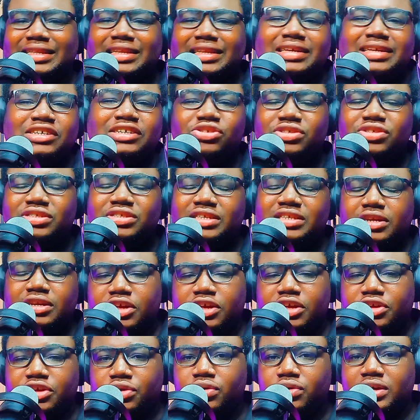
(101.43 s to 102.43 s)
using
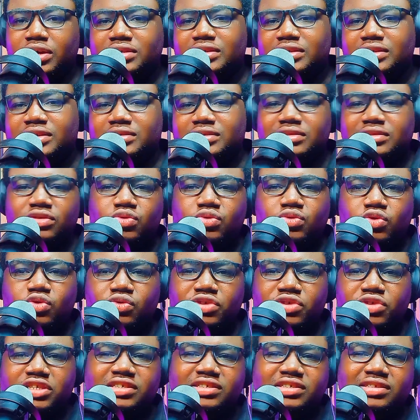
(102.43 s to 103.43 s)
the USSD code,
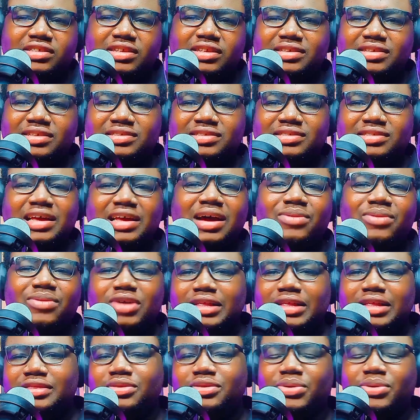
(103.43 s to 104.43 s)
which is the
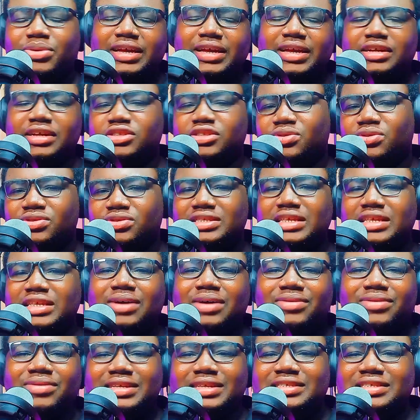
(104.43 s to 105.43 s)
*138 or
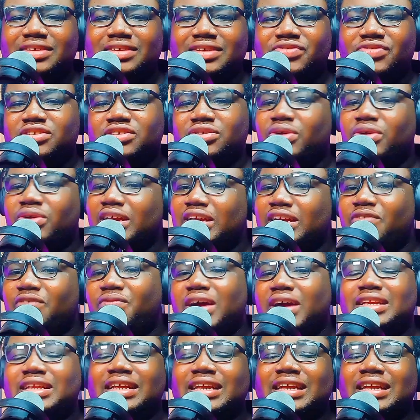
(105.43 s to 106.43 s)
*170. And in
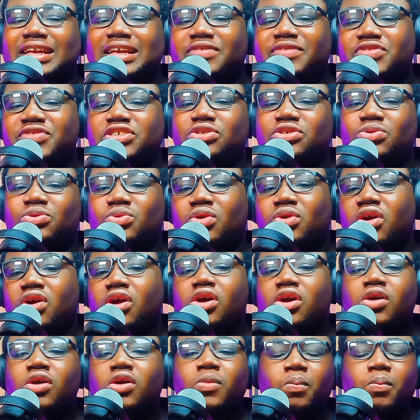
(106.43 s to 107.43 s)
fact, it gives you
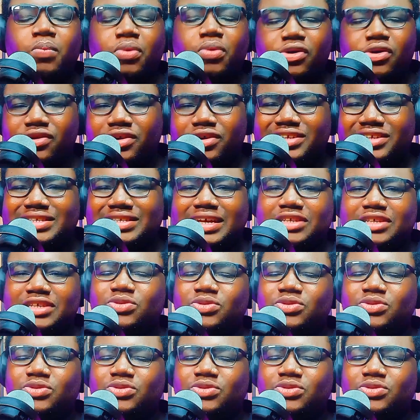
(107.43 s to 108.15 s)
bonus as well.